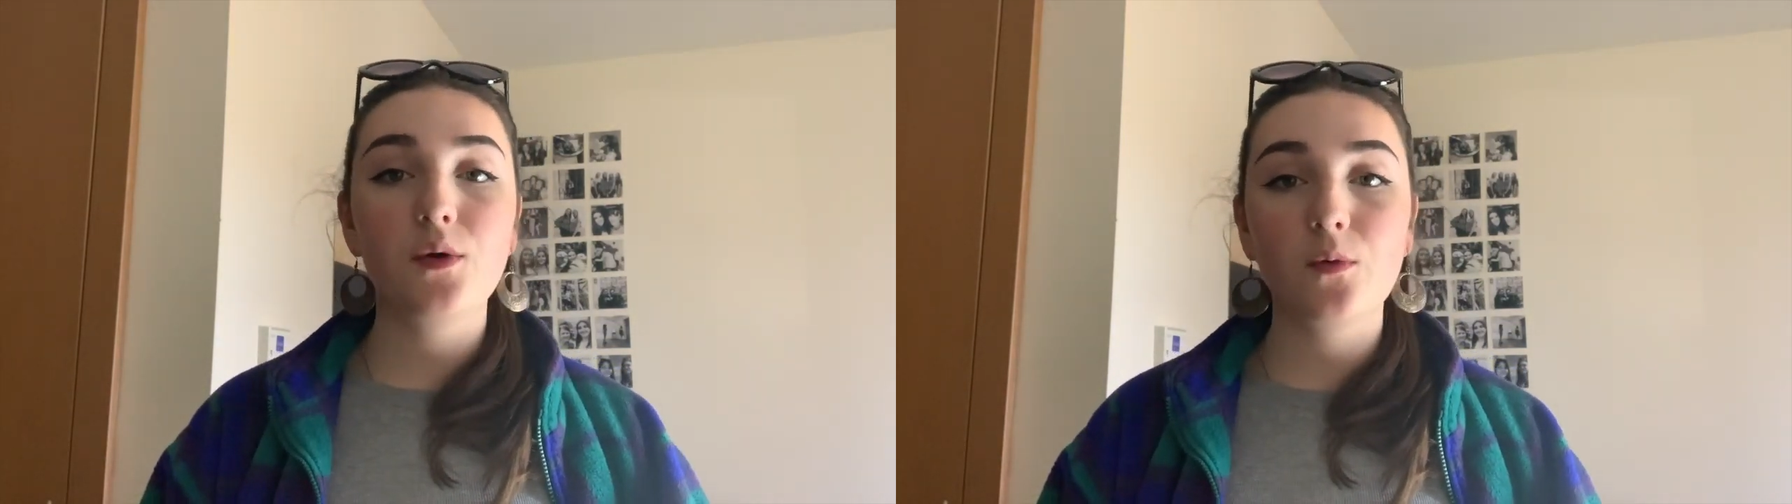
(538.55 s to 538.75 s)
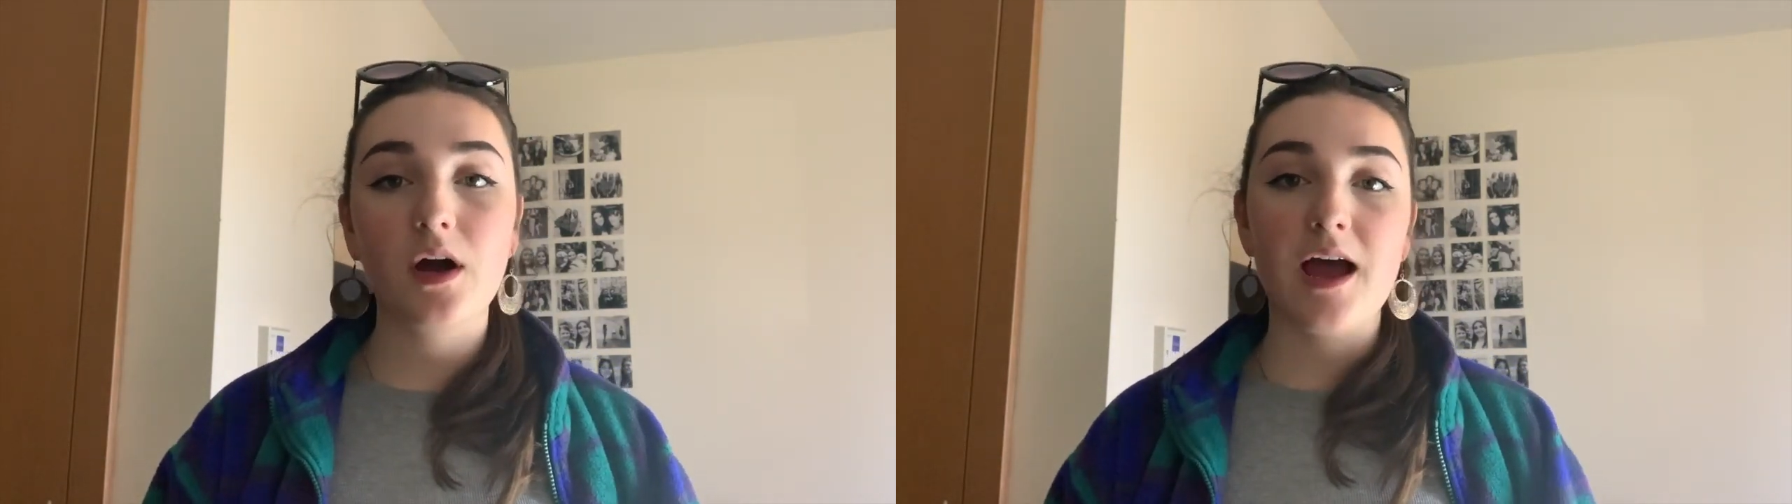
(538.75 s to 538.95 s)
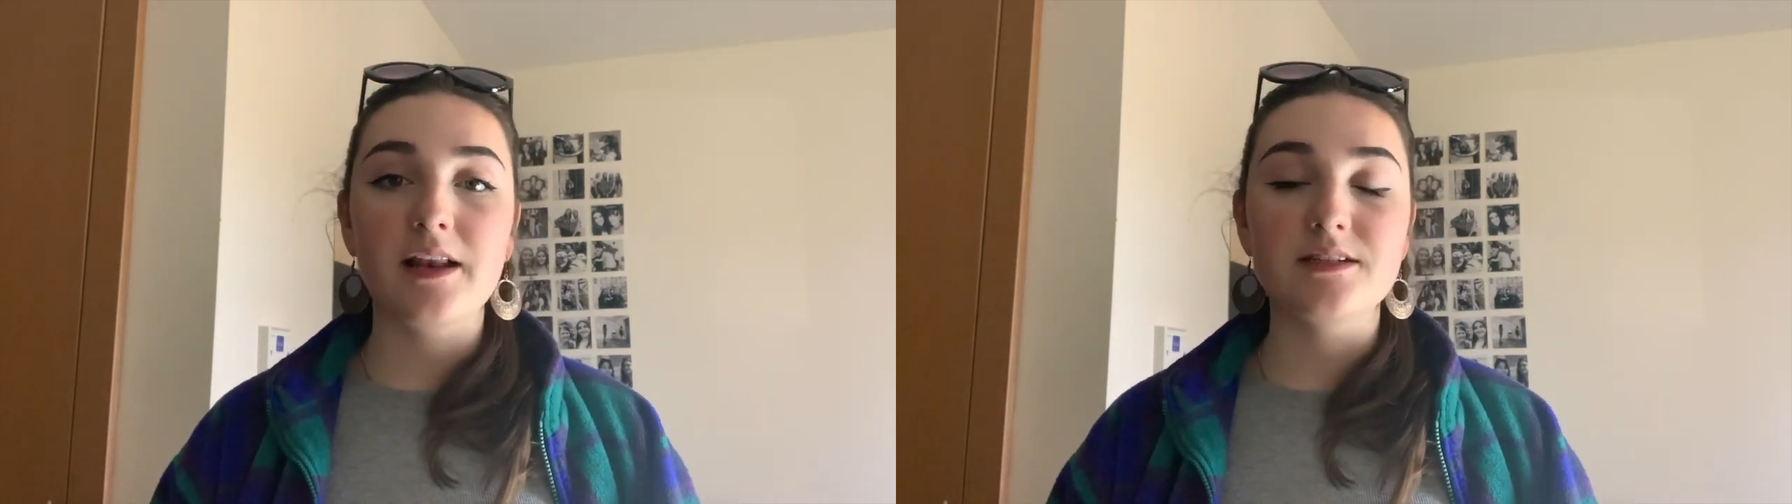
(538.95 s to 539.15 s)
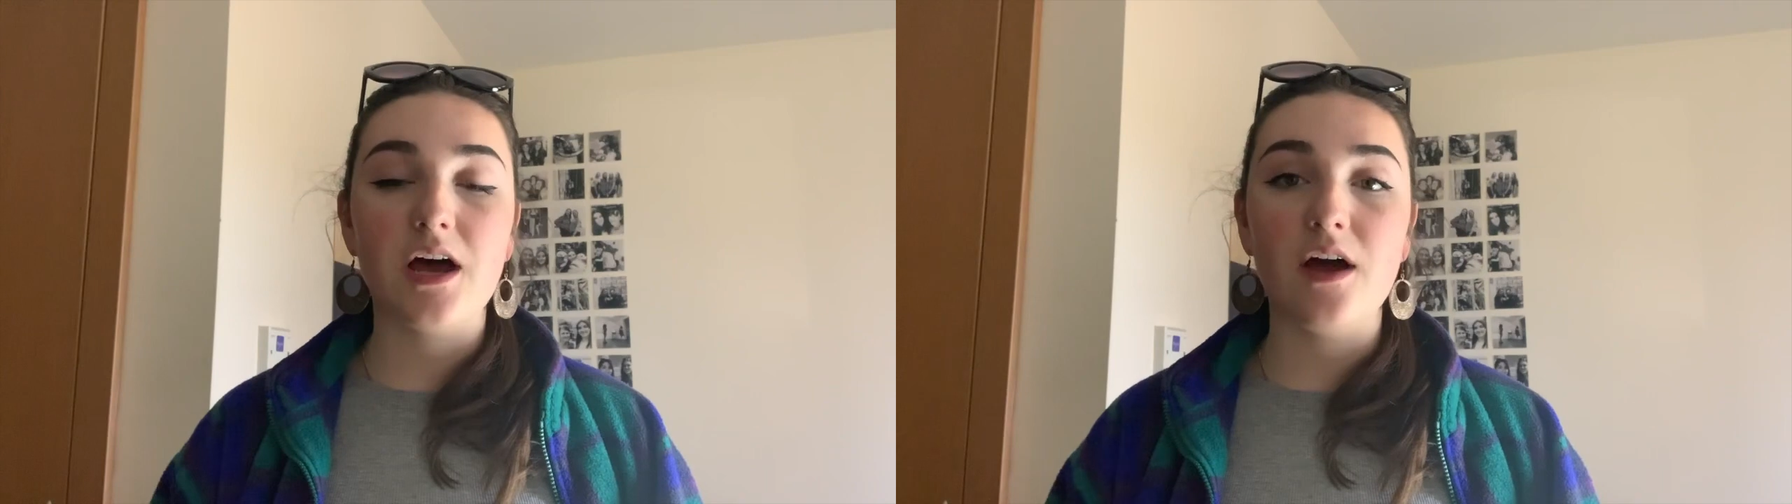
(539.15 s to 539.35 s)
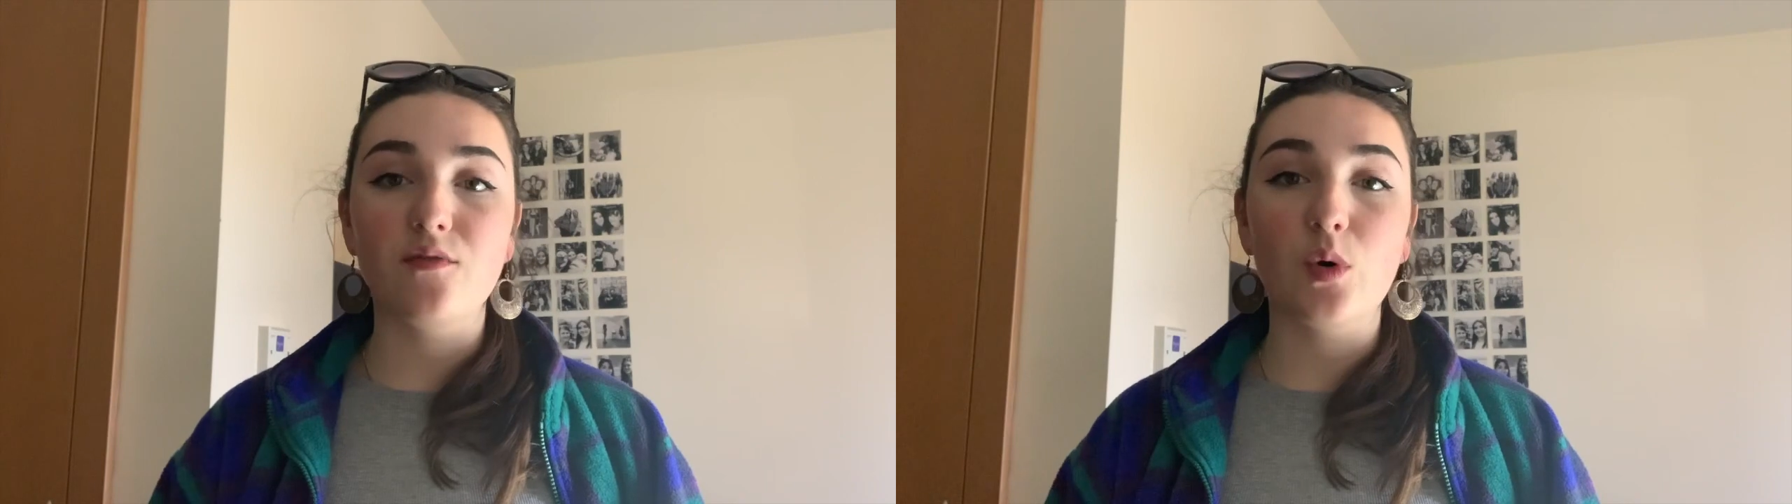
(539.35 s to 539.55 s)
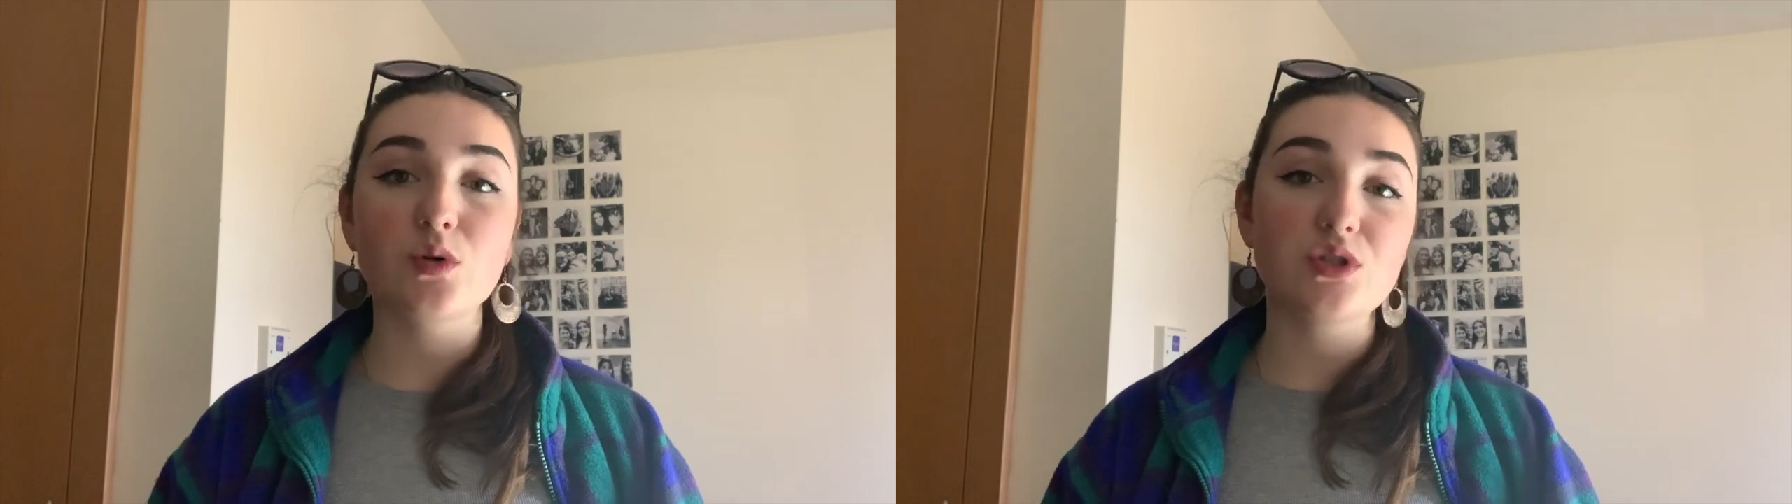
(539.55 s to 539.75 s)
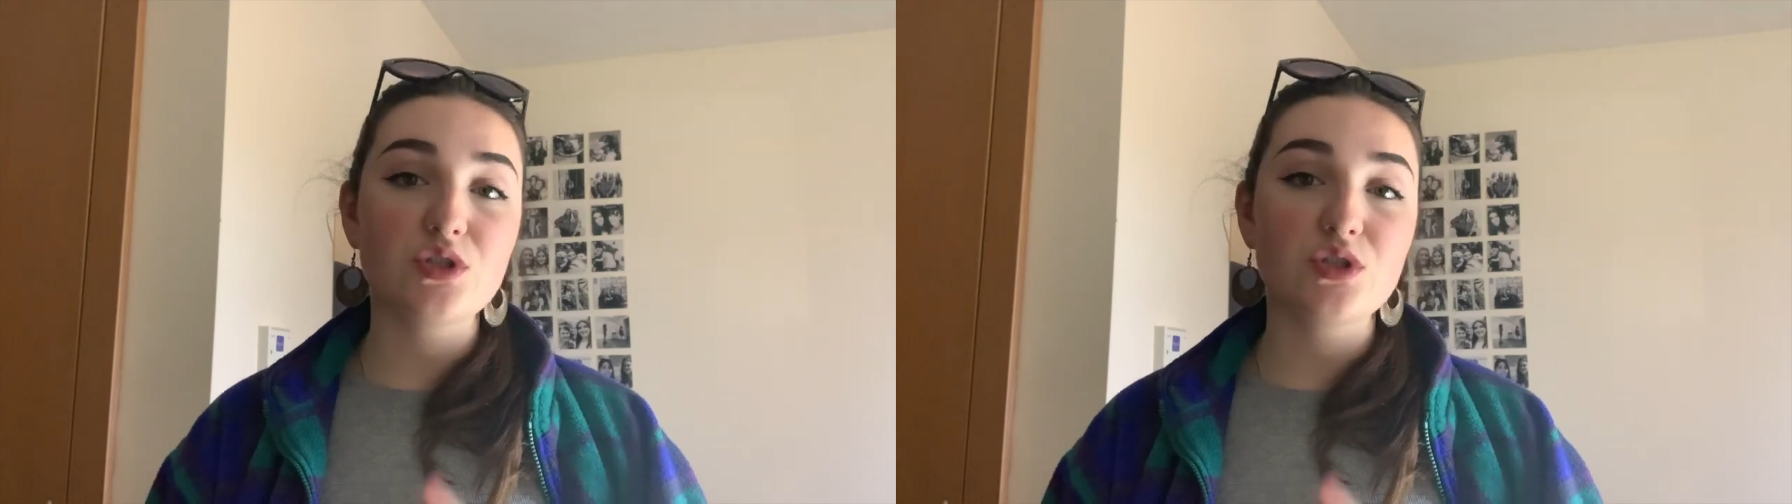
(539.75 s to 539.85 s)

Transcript: own work and I've got